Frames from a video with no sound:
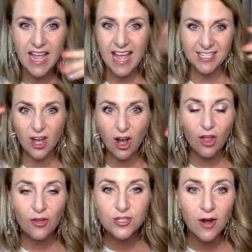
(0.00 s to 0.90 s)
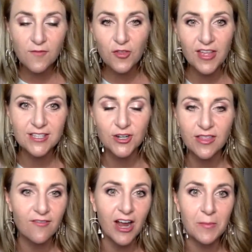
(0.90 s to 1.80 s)
as all those harmful things are in
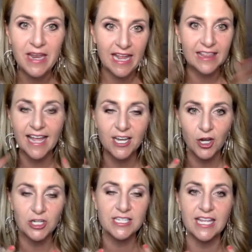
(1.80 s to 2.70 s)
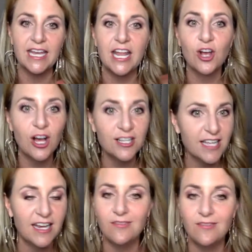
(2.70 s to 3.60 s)
the environment and land on our skin and cause
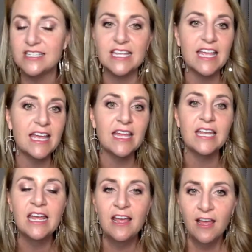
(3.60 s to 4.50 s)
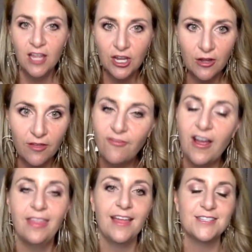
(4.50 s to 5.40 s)
uneven skin you know the
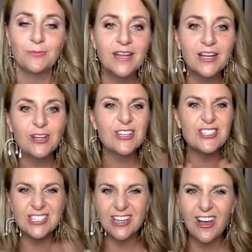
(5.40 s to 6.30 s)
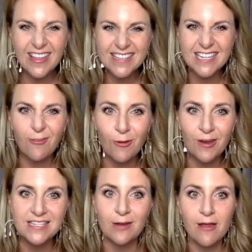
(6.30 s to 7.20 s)
fine lines and wrinkles just all that stuff we want
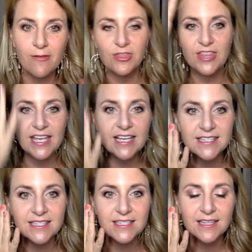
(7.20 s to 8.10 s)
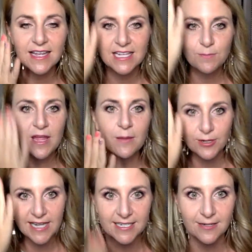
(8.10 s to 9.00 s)
to stay away this is being
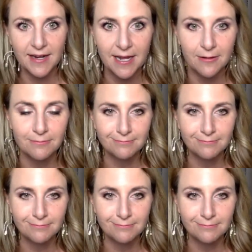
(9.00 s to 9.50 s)
protected right now